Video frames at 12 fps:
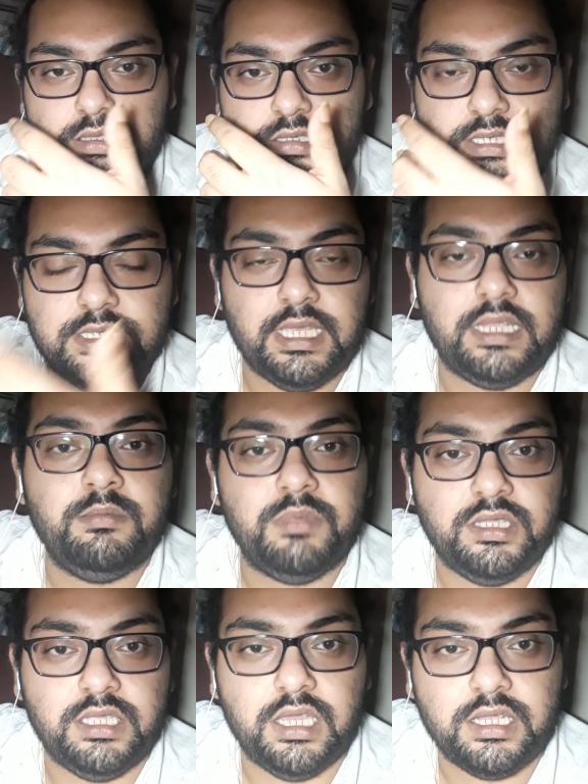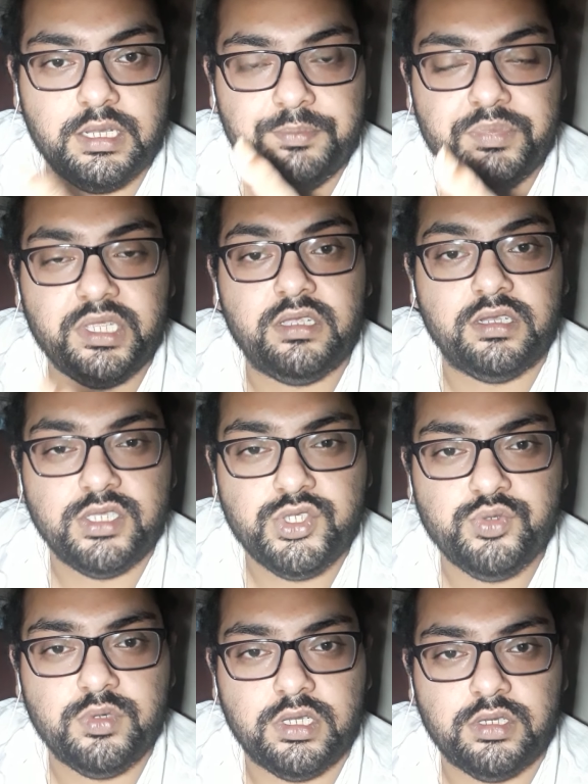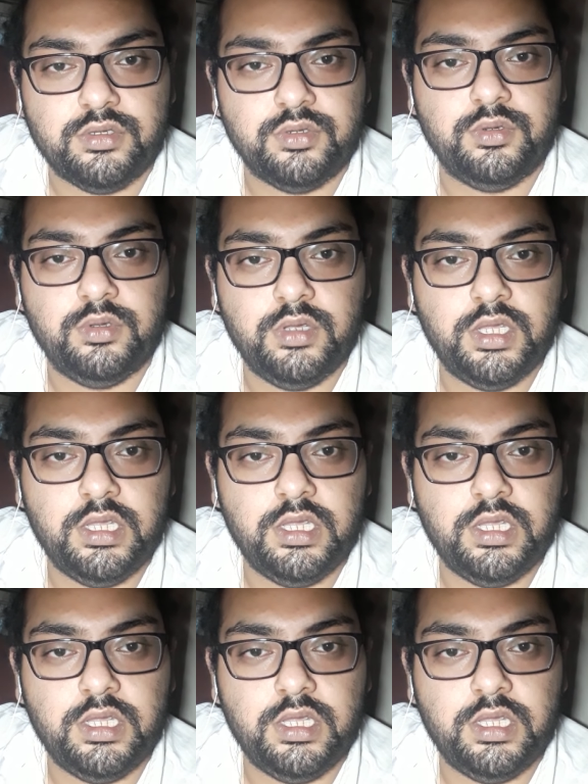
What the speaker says: ceremony, a cryptic ritual to